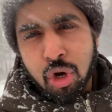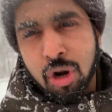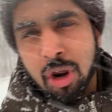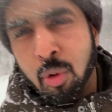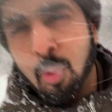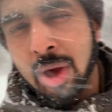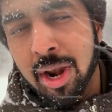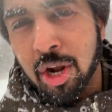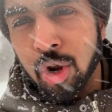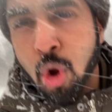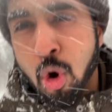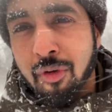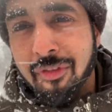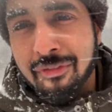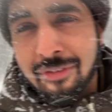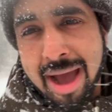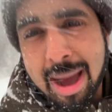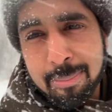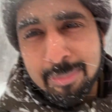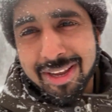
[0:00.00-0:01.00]
don't know what a
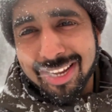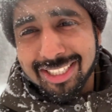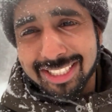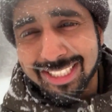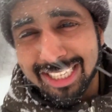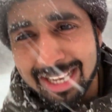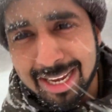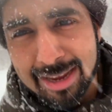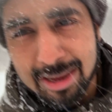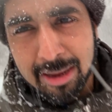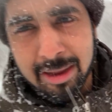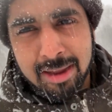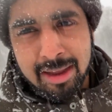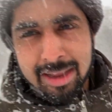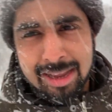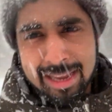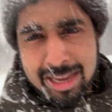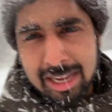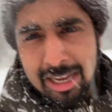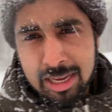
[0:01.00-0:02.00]
Nofap is,
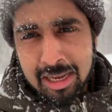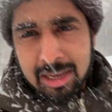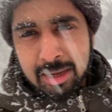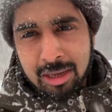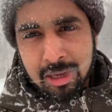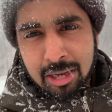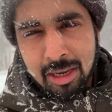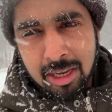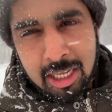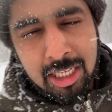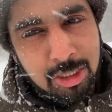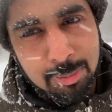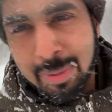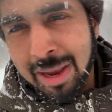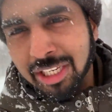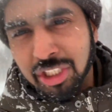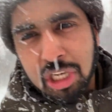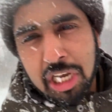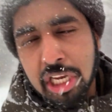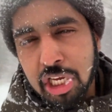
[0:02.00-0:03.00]
it's
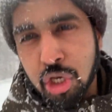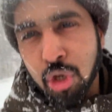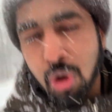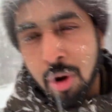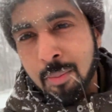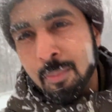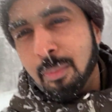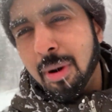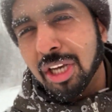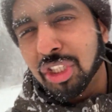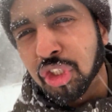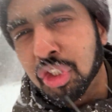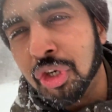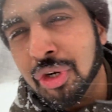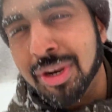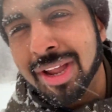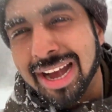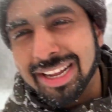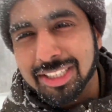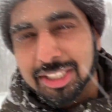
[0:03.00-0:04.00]
basically you don't bust your
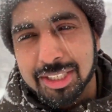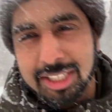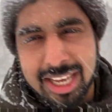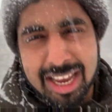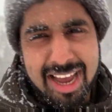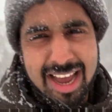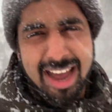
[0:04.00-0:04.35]
nuts.